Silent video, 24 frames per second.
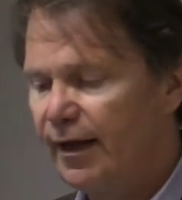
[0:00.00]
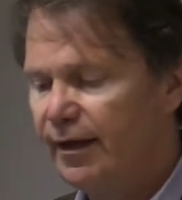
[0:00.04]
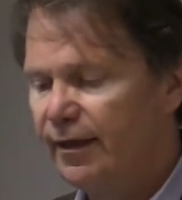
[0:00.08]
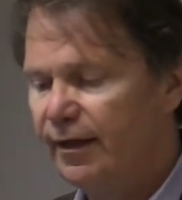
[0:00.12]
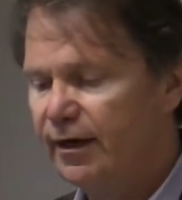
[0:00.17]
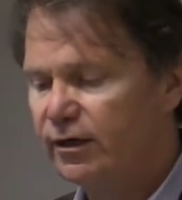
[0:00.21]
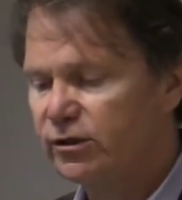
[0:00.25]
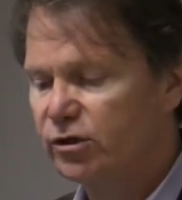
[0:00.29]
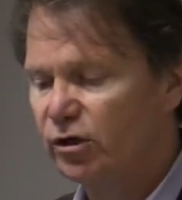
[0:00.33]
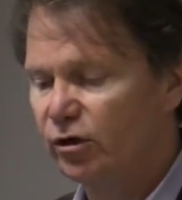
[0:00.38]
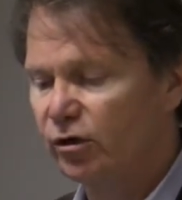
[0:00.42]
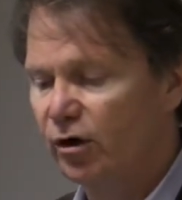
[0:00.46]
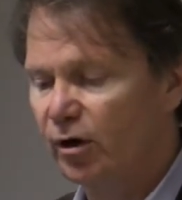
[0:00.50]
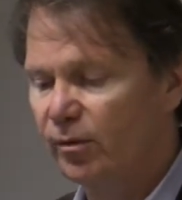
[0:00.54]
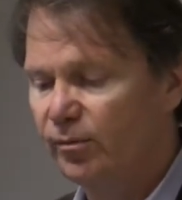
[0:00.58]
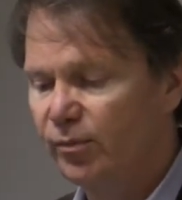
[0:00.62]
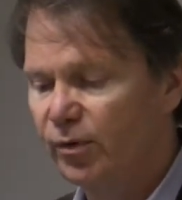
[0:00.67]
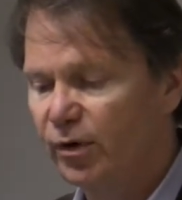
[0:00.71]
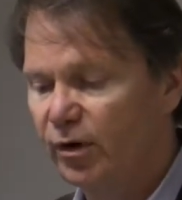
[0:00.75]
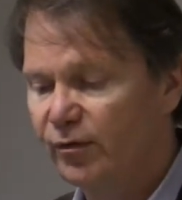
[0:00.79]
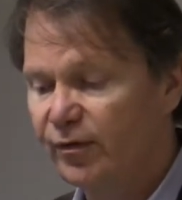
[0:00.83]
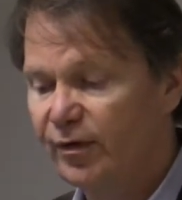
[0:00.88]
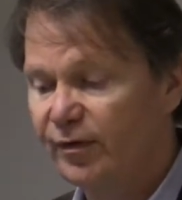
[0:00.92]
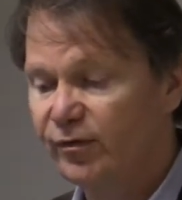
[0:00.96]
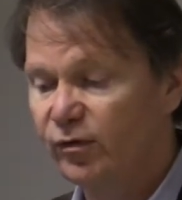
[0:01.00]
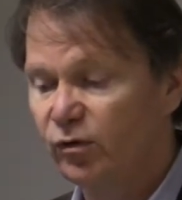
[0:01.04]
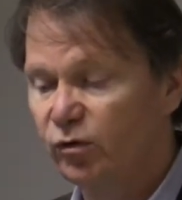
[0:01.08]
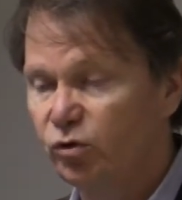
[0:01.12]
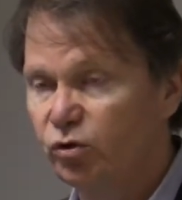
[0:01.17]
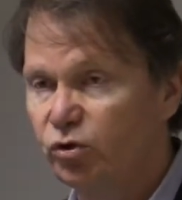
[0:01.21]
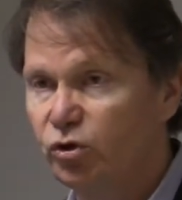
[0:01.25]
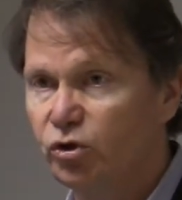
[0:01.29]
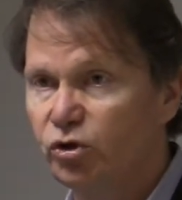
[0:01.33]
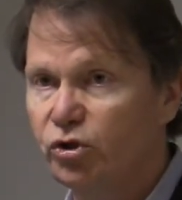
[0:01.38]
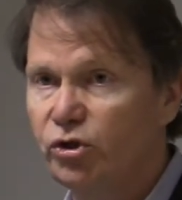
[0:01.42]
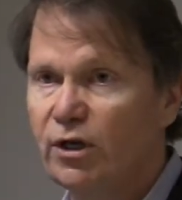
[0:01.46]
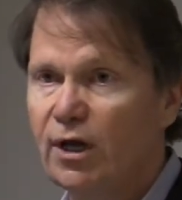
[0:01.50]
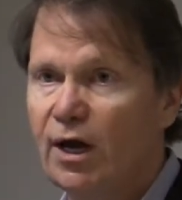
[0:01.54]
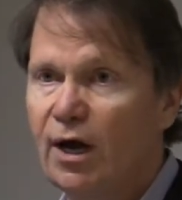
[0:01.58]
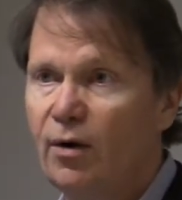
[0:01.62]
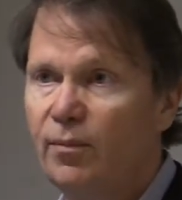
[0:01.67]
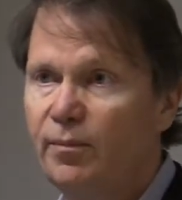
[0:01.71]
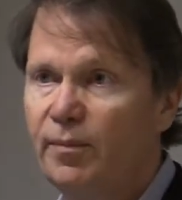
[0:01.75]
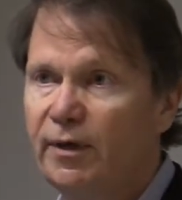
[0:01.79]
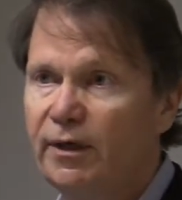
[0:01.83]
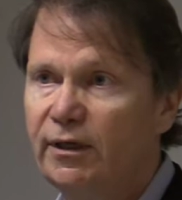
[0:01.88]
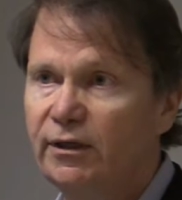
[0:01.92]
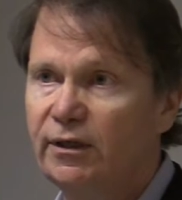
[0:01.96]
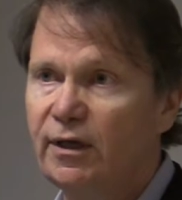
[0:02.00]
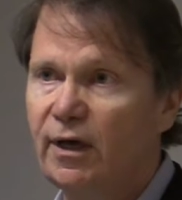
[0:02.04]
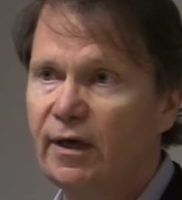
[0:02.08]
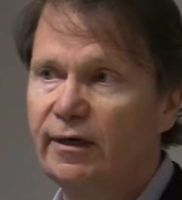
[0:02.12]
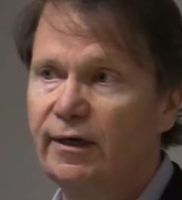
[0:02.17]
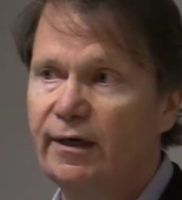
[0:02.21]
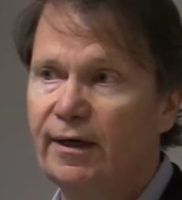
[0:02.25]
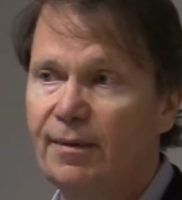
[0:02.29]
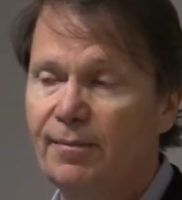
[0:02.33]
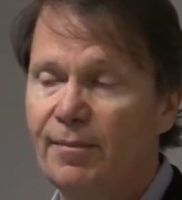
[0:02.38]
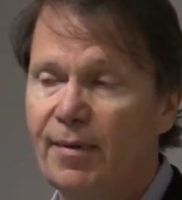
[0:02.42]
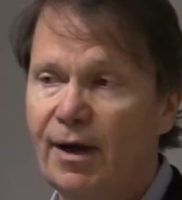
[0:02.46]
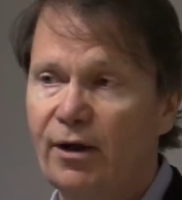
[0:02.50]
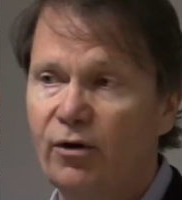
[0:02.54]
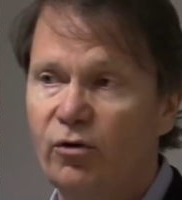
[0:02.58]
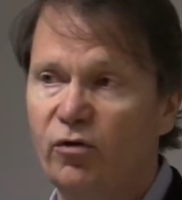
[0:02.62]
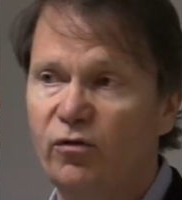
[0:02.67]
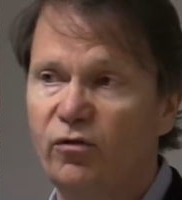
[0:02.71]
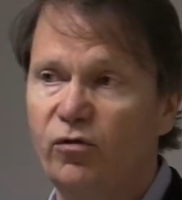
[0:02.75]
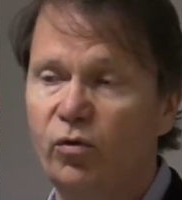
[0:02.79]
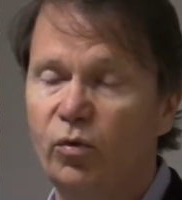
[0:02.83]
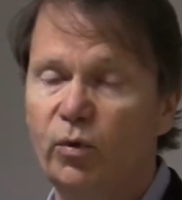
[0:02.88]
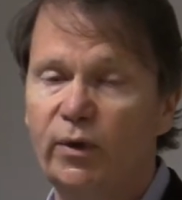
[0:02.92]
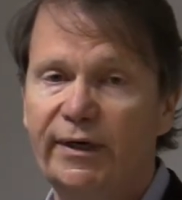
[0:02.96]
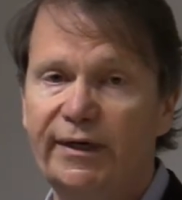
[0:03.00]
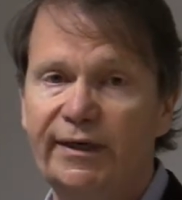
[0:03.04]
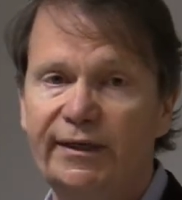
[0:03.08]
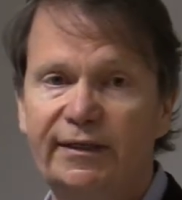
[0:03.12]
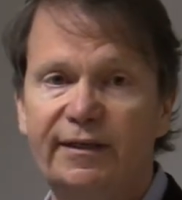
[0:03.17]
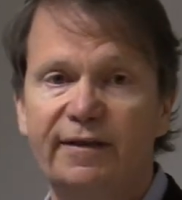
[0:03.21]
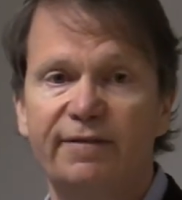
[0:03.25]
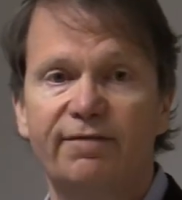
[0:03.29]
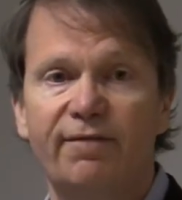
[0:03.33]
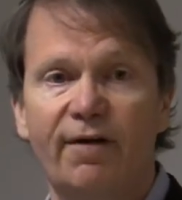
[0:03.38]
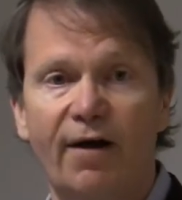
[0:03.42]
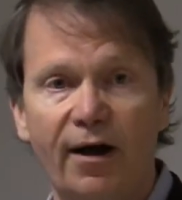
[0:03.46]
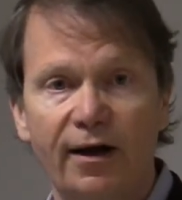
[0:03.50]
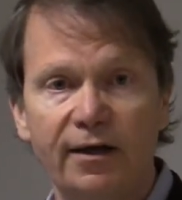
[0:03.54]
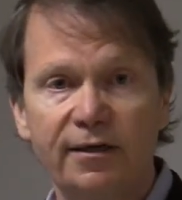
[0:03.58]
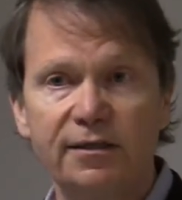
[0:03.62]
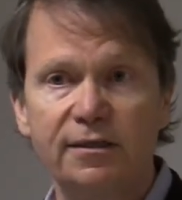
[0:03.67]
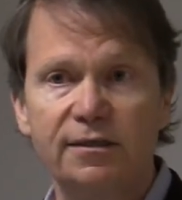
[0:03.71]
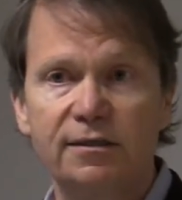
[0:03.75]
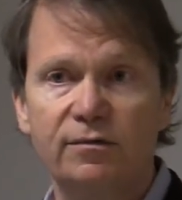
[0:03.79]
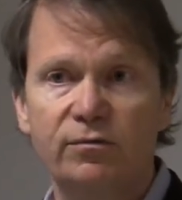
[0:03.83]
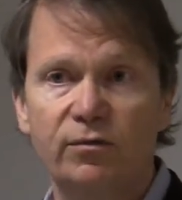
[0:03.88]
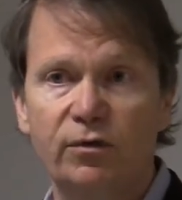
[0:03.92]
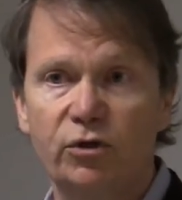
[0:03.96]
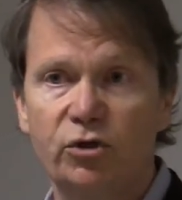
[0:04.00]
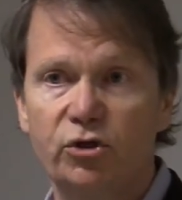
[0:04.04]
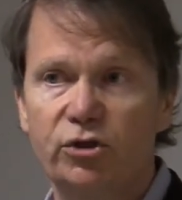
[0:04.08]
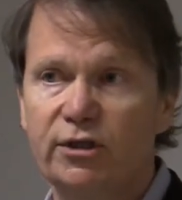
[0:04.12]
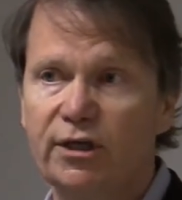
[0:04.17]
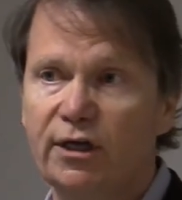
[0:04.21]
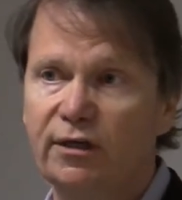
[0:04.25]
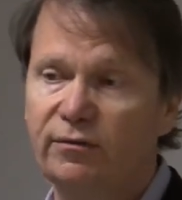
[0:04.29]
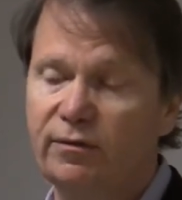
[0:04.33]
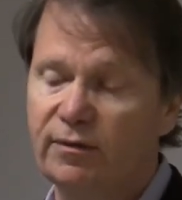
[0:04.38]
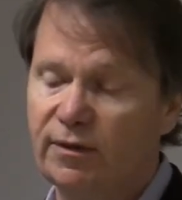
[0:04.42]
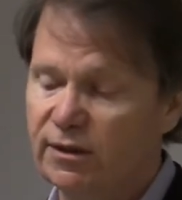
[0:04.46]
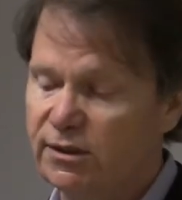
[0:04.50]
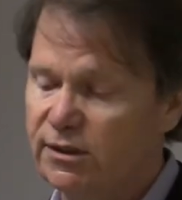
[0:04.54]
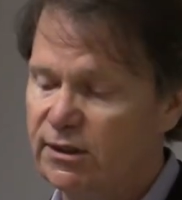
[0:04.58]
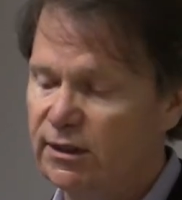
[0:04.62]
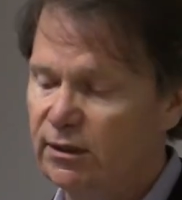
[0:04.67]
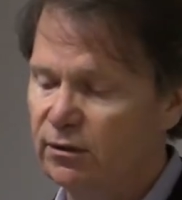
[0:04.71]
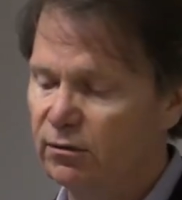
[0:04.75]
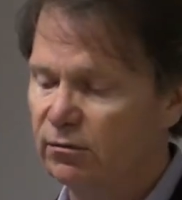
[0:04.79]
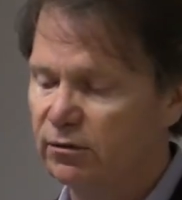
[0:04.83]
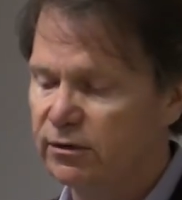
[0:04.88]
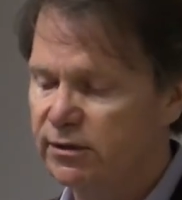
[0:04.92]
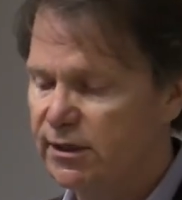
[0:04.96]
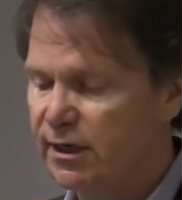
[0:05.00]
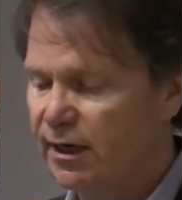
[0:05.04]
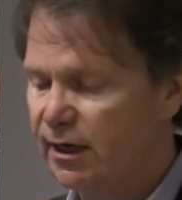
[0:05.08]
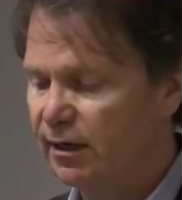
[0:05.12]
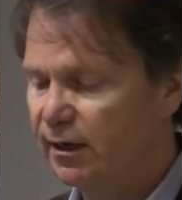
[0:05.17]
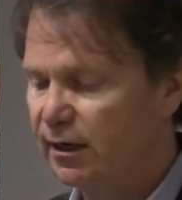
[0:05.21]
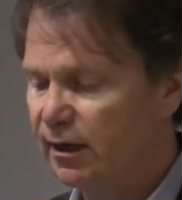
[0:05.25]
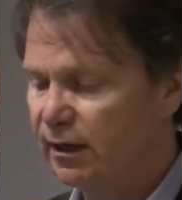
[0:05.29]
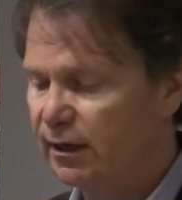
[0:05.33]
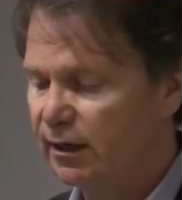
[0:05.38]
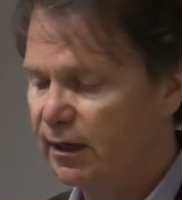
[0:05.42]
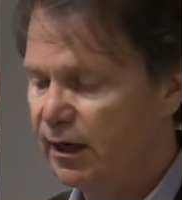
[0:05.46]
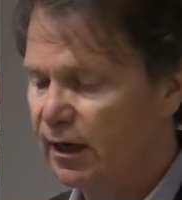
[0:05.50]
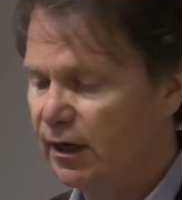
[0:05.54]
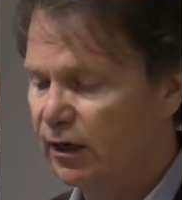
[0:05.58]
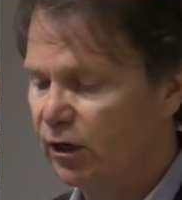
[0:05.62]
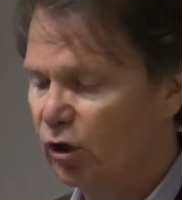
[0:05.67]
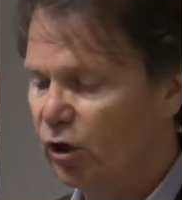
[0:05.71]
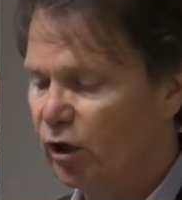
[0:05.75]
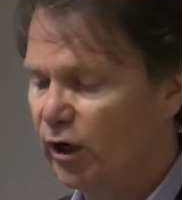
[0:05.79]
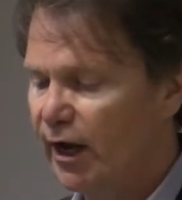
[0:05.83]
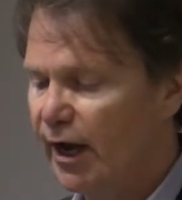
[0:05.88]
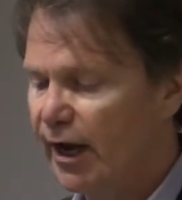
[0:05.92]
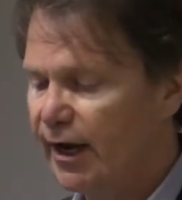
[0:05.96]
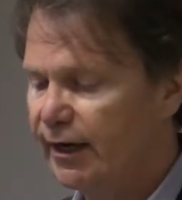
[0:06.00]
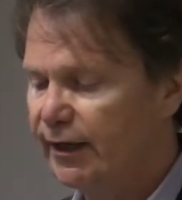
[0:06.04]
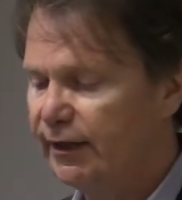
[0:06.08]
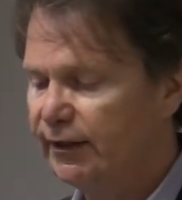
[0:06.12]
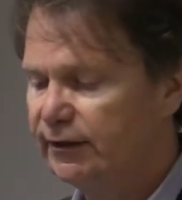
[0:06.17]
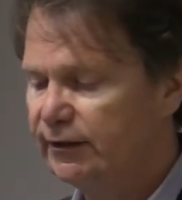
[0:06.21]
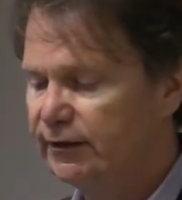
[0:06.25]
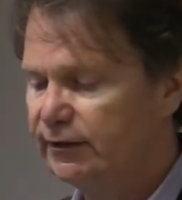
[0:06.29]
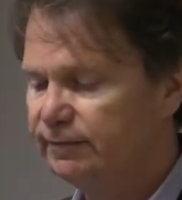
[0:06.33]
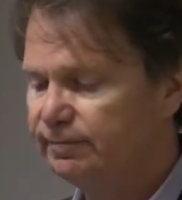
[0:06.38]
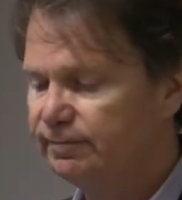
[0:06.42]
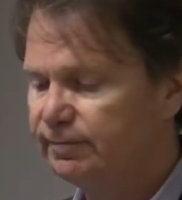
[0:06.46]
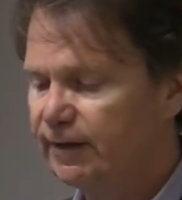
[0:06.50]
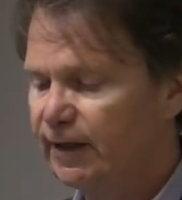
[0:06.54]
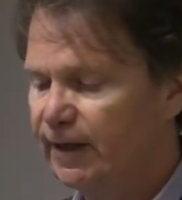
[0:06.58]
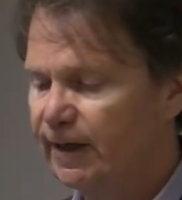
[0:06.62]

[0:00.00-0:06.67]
There's a number of evolutions now being done in a microfluidic device where you start with a single cell and look at it